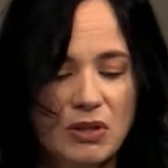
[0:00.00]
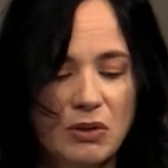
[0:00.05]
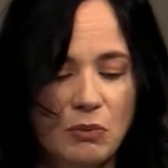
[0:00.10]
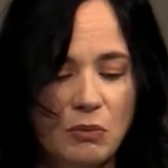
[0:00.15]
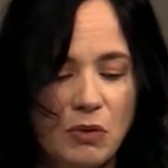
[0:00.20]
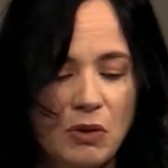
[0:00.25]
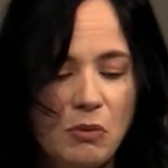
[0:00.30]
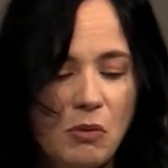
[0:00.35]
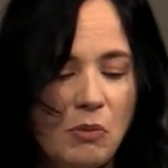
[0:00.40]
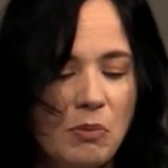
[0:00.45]

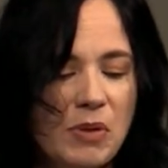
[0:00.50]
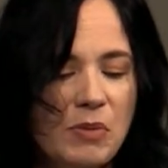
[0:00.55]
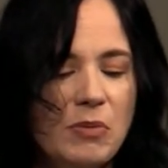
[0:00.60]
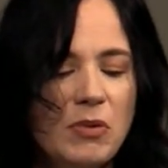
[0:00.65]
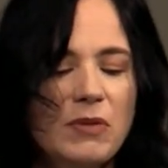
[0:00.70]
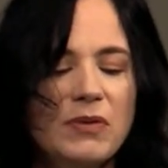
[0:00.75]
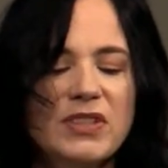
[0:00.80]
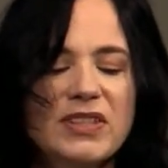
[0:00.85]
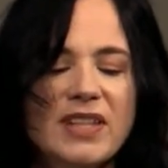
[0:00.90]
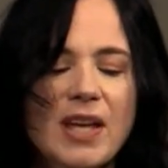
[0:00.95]
and we will be
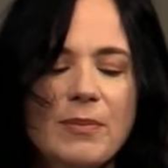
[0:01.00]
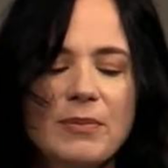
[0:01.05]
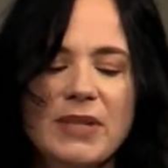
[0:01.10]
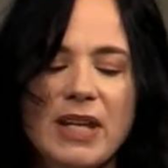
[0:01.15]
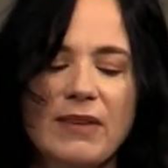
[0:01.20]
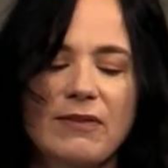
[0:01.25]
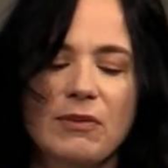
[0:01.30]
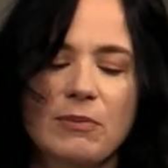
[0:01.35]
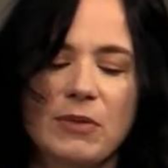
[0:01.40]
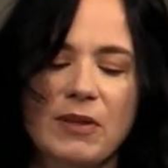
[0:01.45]
moved
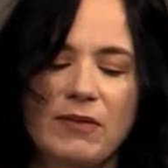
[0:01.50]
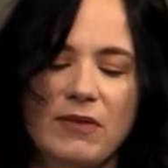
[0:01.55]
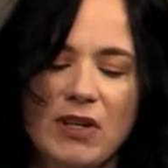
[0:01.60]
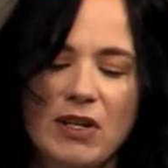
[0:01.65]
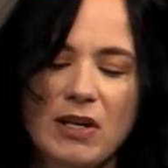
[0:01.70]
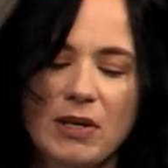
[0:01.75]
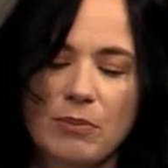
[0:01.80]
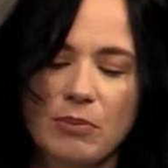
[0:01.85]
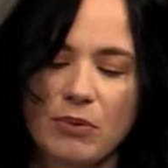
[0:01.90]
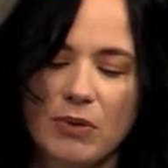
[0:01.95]
someday from the
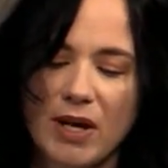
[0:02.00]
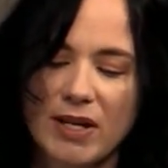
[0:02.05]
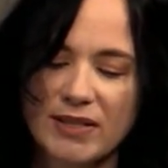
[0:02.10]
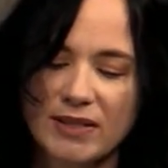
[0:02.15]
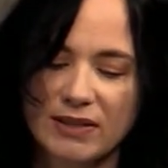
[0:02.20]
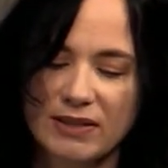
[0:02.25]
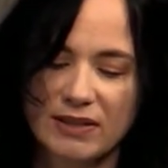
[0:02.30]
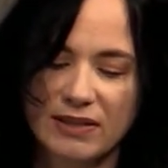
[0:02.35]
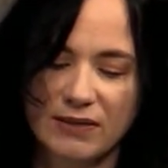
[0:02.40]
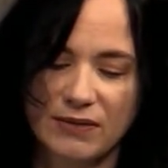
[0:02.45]
very
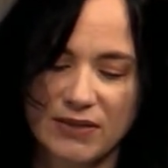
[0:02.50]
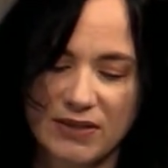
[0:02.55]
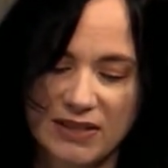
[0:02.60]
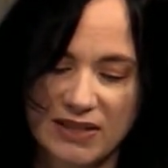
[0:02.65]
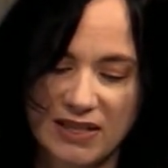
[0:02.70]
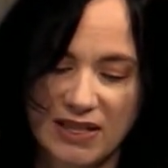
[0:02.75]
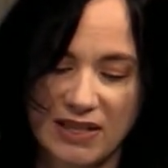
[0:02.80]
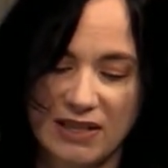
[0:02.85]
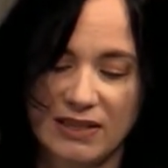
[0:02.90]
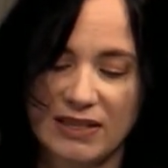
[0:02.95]
presence of
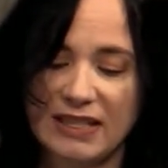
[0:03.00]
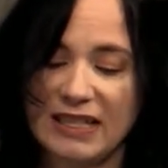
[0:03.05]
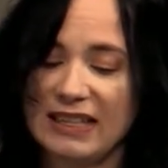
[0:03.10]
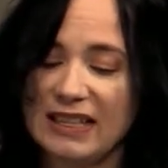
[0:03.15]
sin